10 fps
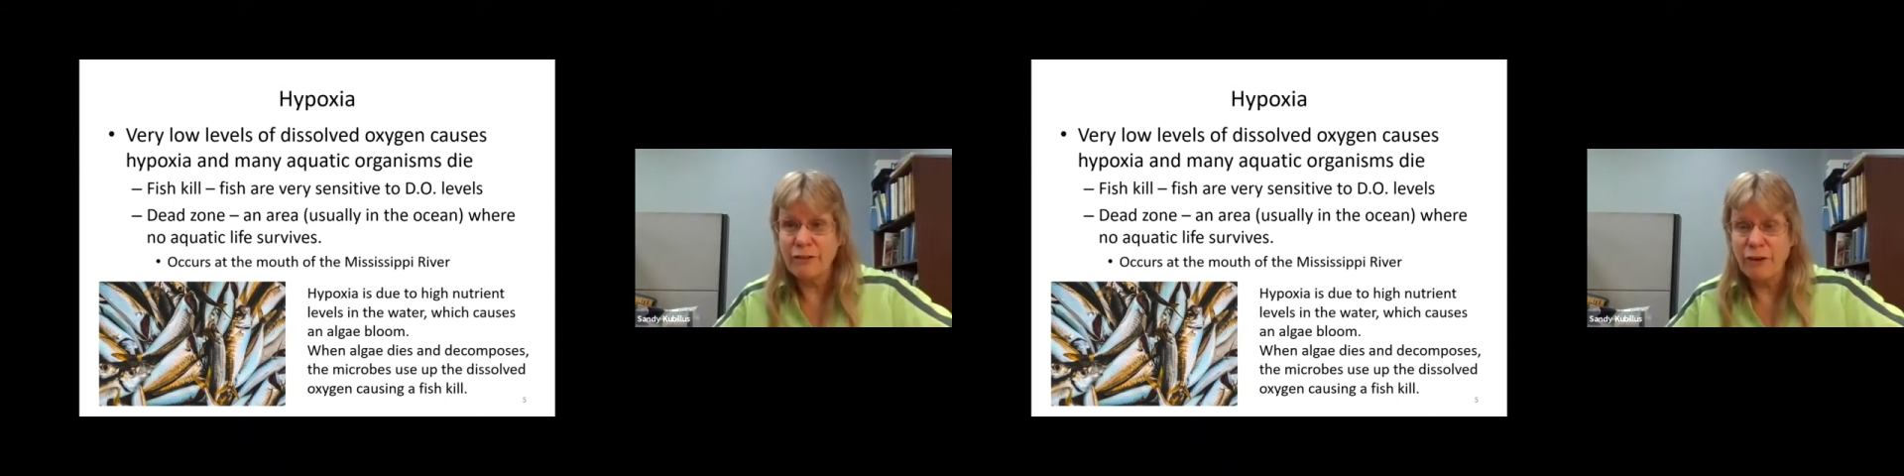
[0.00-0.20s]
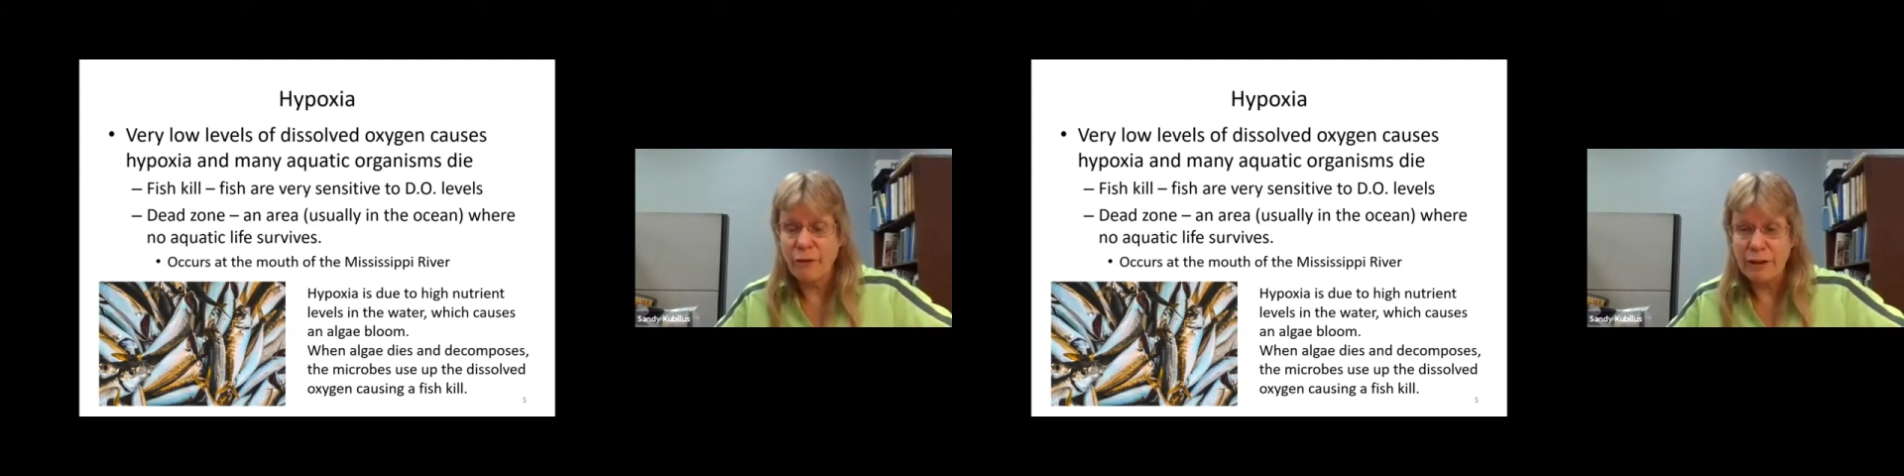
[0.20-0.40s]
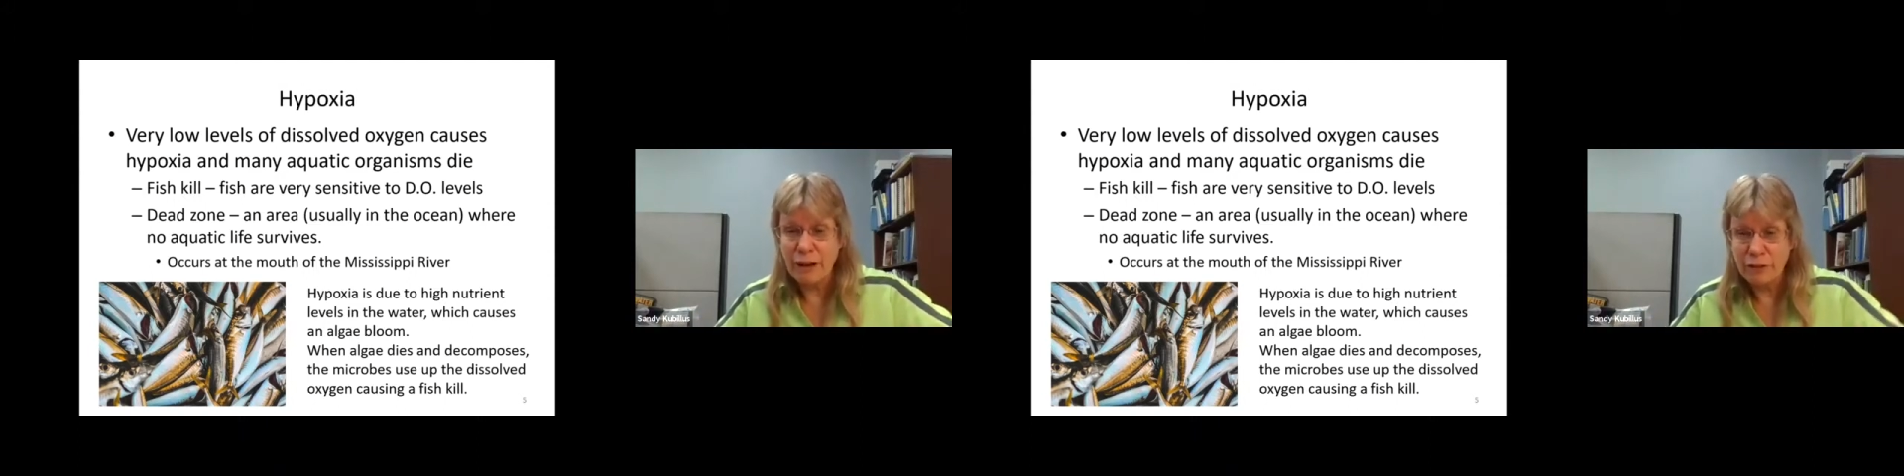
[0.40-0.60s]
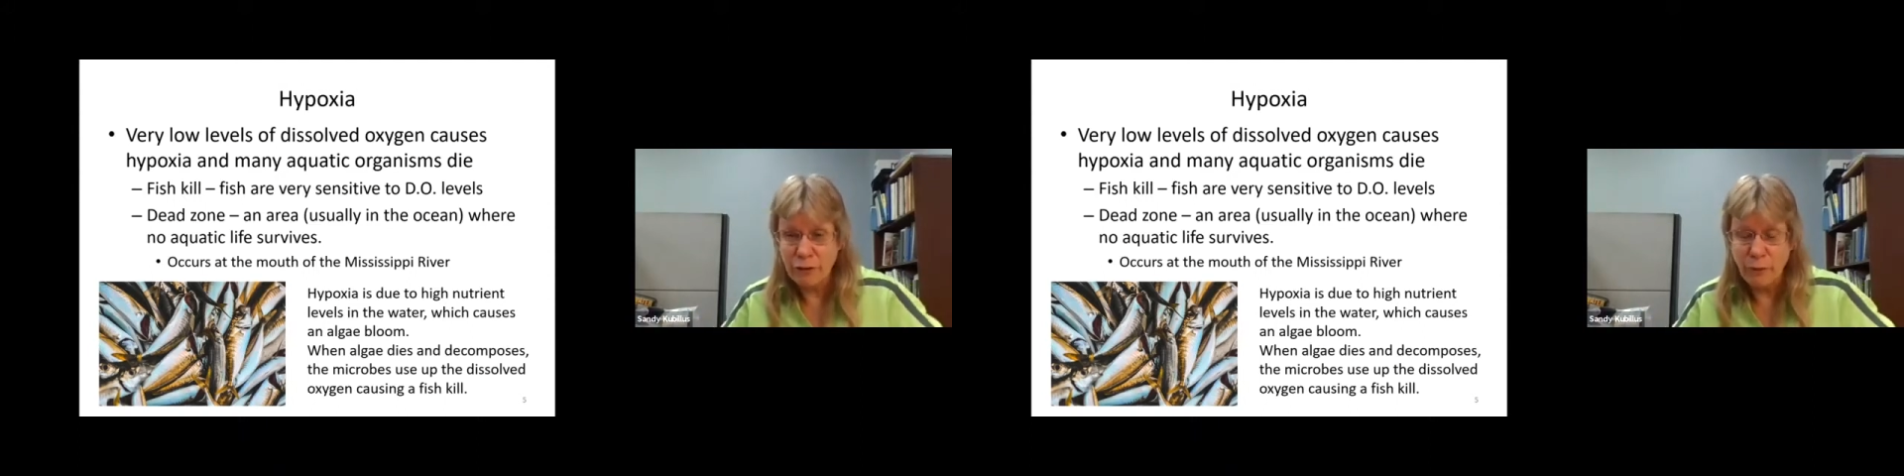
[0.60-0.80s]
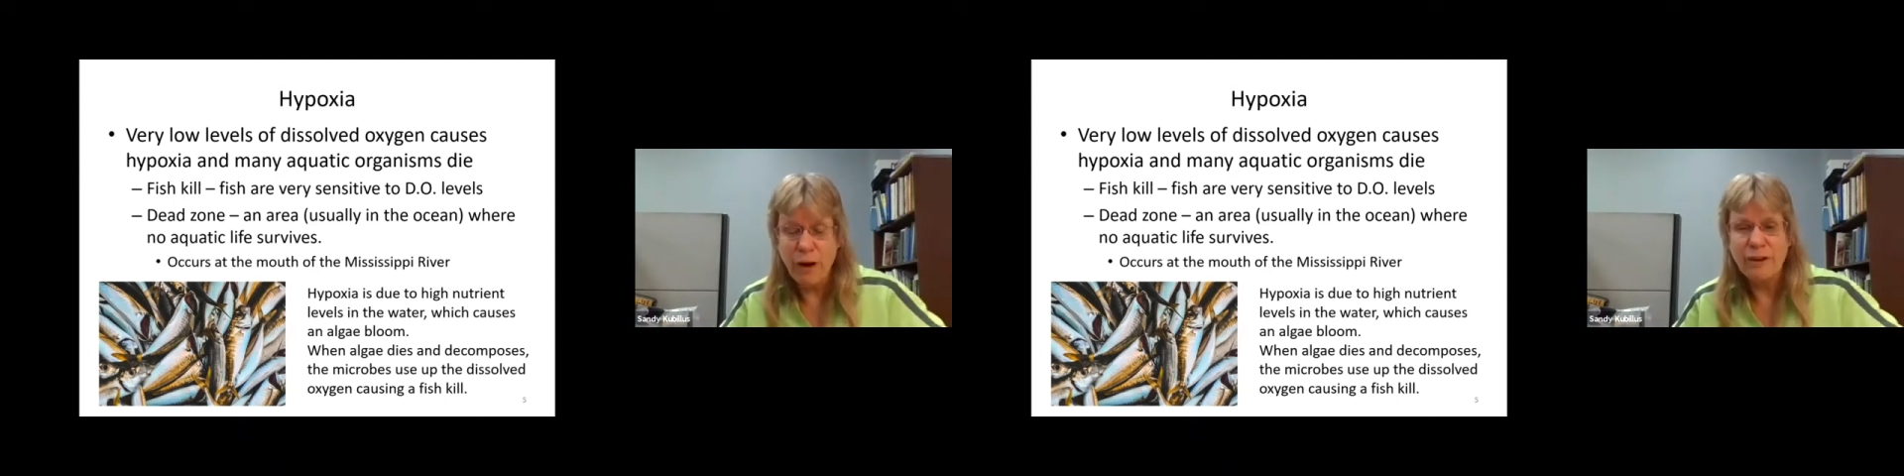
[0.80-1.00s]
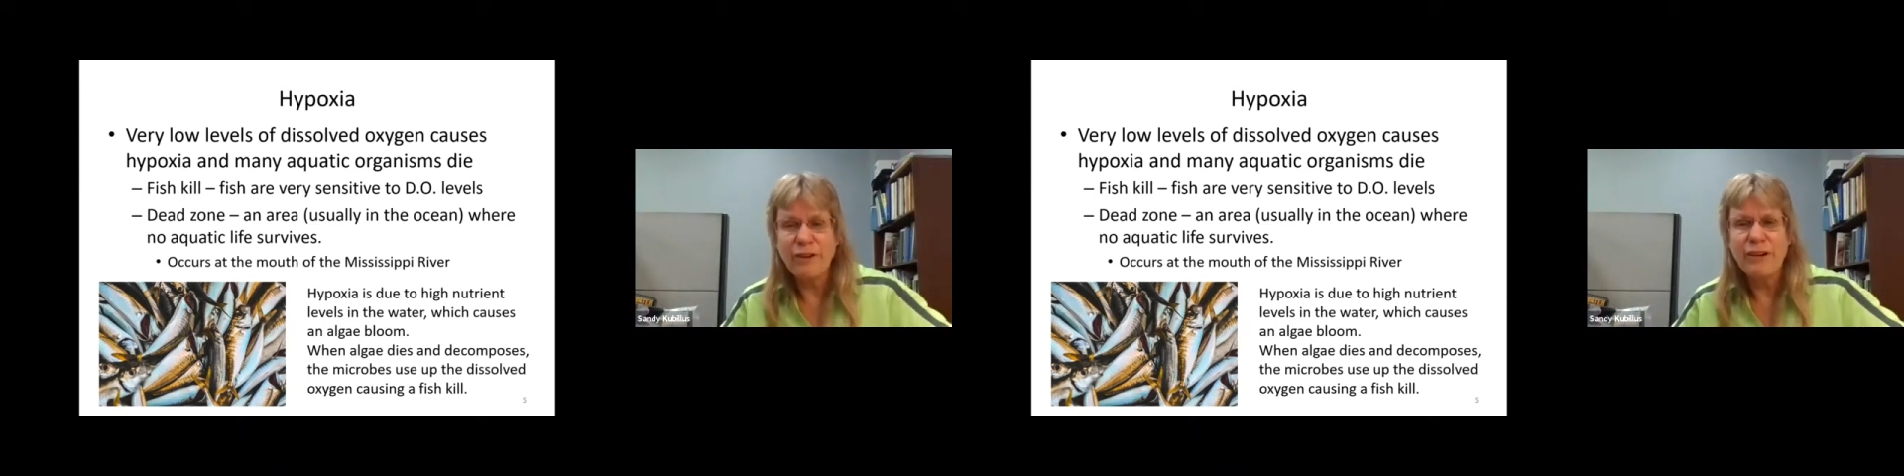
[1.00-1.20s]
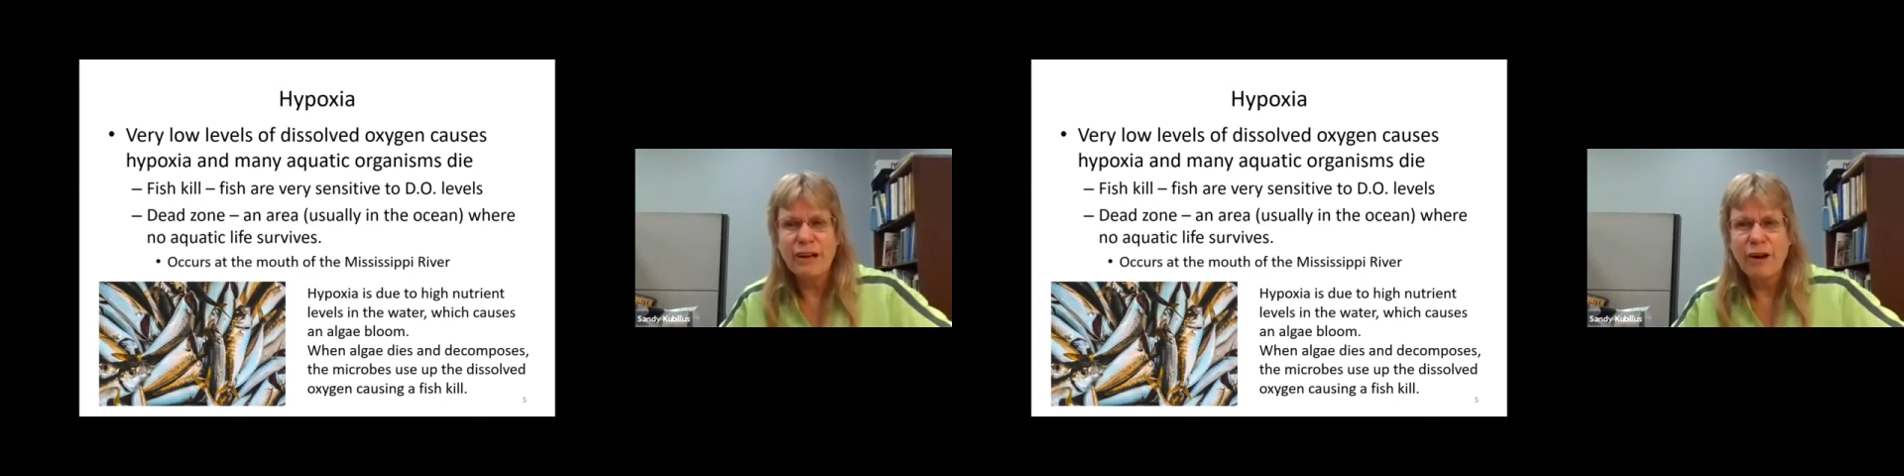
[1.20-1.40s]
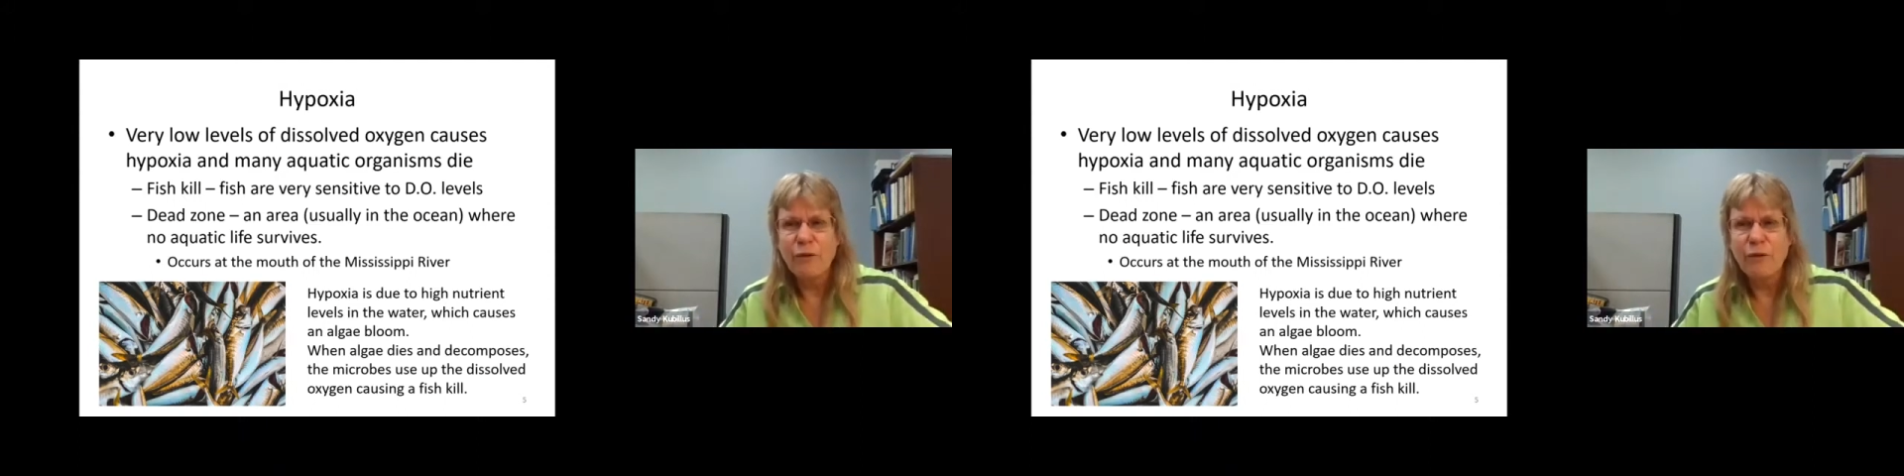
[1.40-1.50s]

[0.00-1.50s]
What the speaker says: growing under the water